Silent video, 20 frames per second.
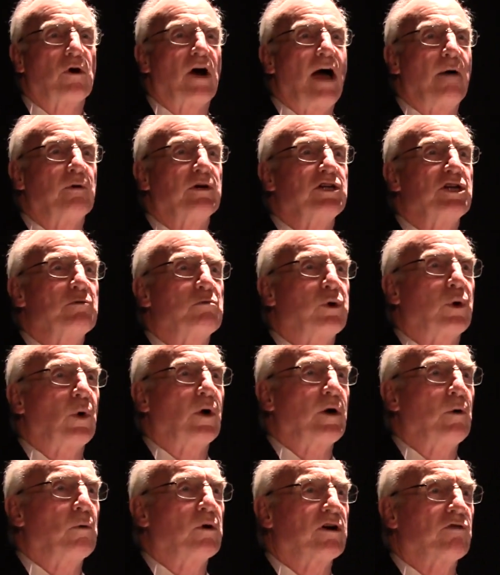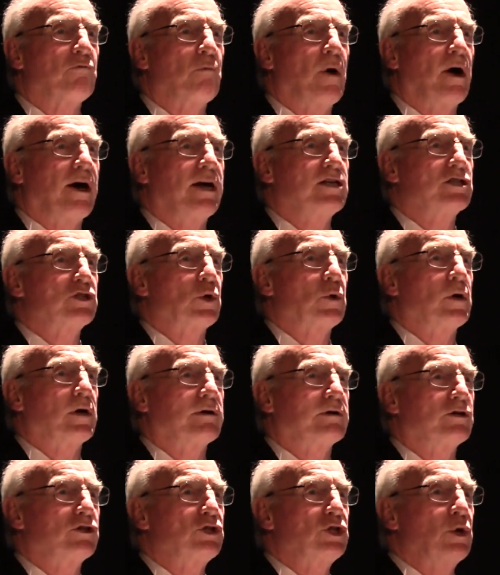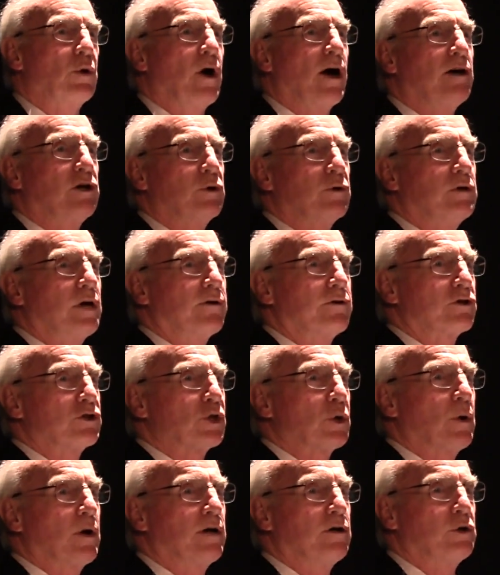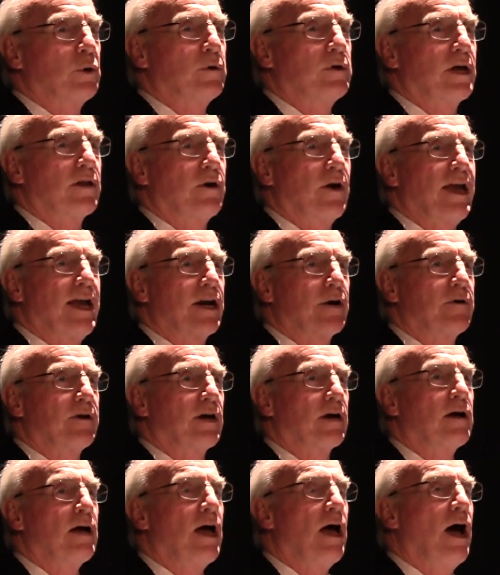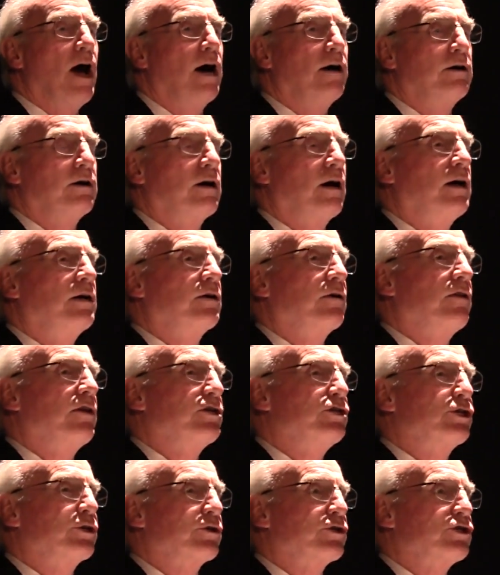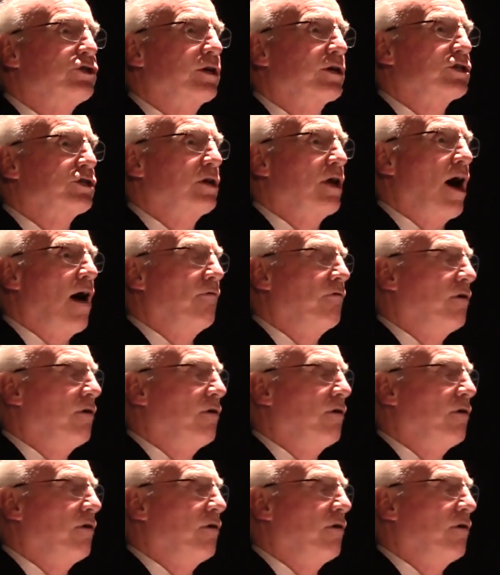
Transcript: I would deploy one of my squadrons to another squad, to another area under the jurisdiction